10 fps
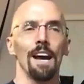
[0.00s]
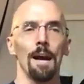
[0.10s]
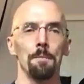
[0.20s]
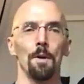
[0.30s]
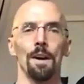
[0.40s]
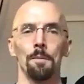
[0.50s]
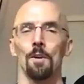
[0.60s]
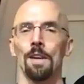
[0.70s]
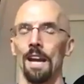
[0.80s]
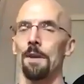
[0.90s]
I'm
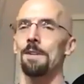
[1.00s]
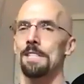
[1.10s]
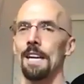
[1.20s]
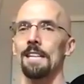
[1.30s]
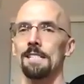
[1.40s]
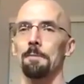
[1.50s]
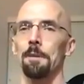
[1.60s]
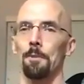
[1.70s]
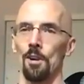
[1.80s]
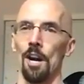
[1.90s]
okay with taking some of
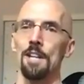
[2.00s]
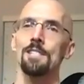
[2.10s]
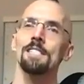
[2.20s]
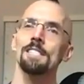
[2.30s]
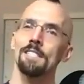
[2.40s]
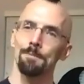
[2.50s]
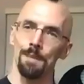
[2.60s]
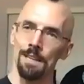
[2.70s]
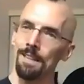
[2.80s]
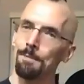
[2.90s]
the precautions and
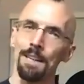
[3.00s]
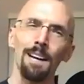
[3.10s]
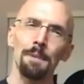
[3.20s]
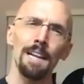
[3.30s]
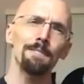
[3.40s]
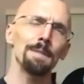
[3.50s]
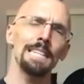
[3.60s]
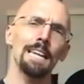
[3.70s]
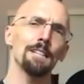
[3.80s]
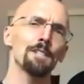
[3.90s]
but I've been
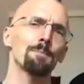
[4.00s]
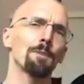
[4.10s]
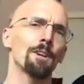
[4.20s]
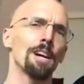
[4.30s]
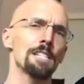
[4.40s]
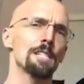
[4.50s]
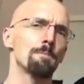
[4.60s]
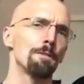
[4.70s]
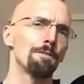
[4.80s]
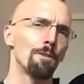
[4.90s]
taking those precautions
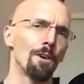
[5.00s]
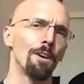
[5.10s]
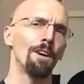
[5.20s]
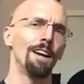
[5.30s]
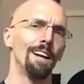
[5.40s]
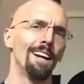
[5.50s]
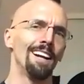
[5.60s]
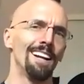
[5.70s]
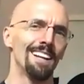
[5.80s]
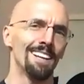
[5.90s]
before
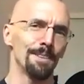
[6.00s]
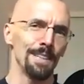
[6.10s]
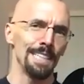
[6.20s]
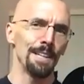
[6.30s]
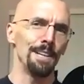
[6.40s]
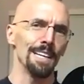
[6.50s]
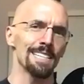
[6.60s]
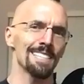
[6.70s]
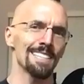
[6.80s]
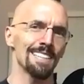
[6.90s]
we did
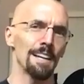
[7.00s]
this.